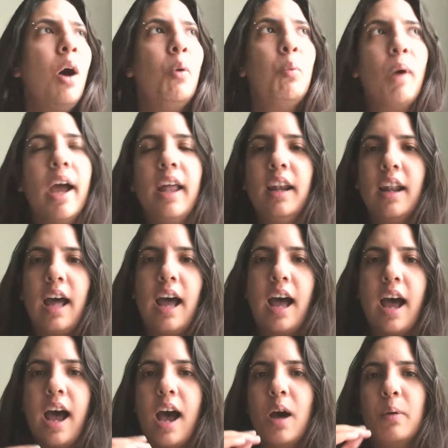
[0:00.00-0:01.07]
Well,
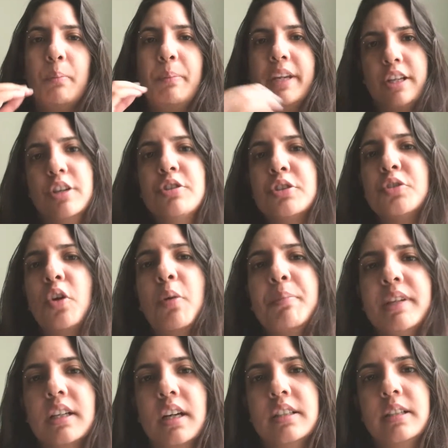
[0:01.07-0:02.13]
because you told me
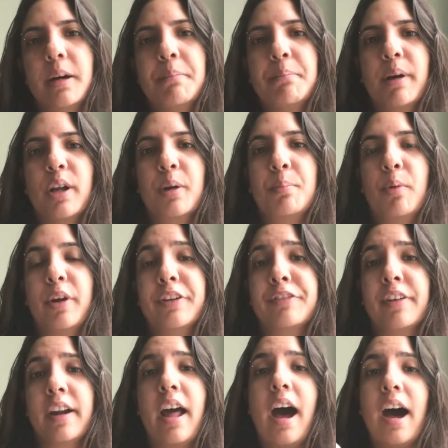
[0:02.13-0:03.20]
you got dumped by your
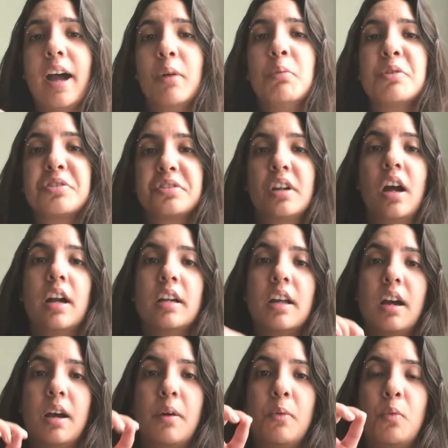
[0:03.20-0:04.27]
boyfriend, I will start
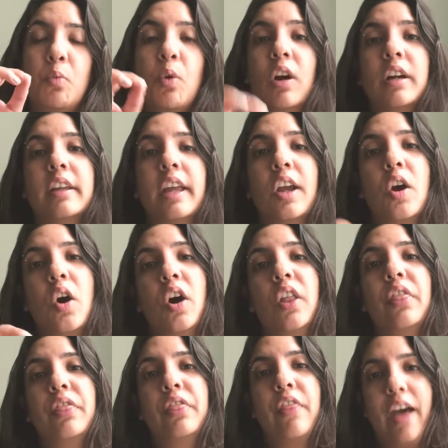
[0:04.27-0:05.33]
working
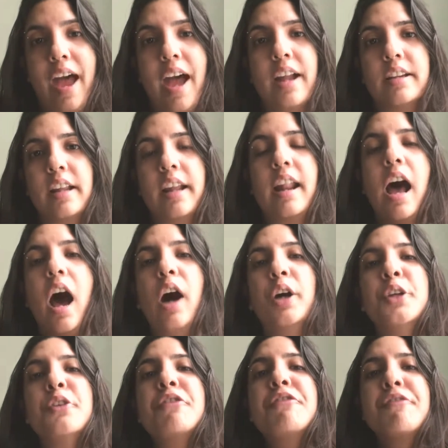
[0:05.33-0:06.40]
on that and how
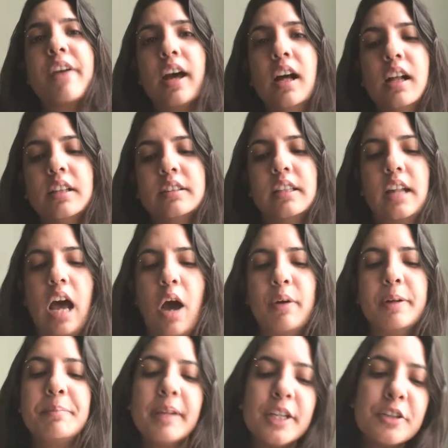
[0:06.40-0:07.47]
you felt and how
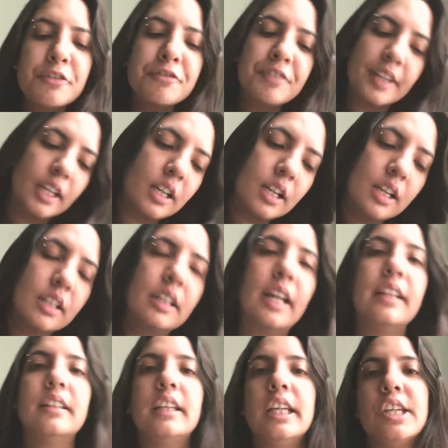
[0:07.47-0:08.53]
it made you feel
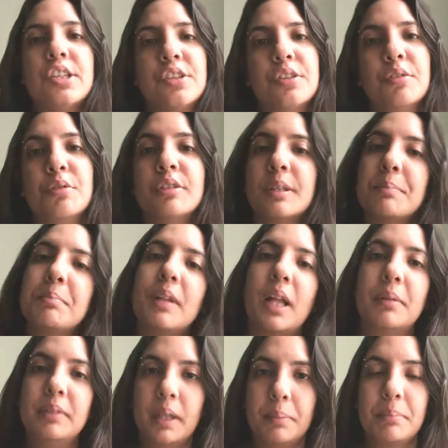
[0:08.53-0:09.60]
and the issues and blah,
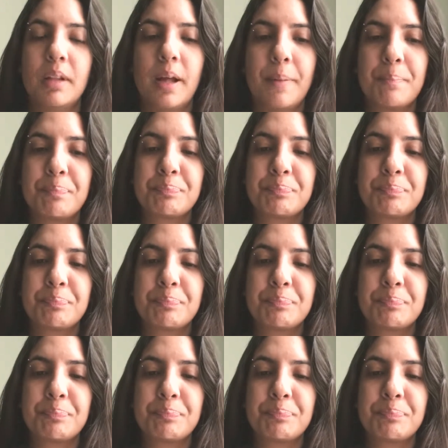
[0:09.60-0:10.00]
blah, blah.